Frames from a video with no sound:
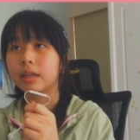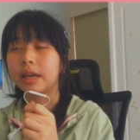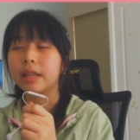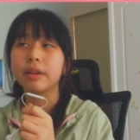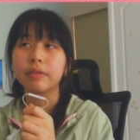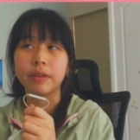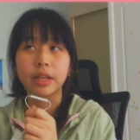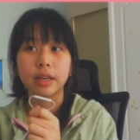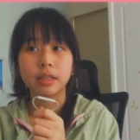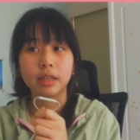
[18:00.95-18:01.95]
I think
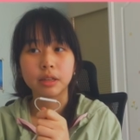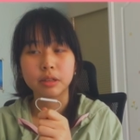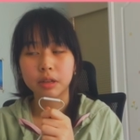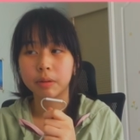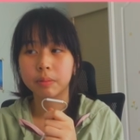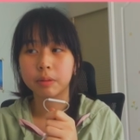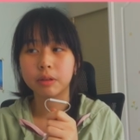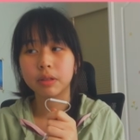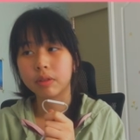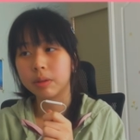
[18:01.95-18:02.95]
Veda touched on most of the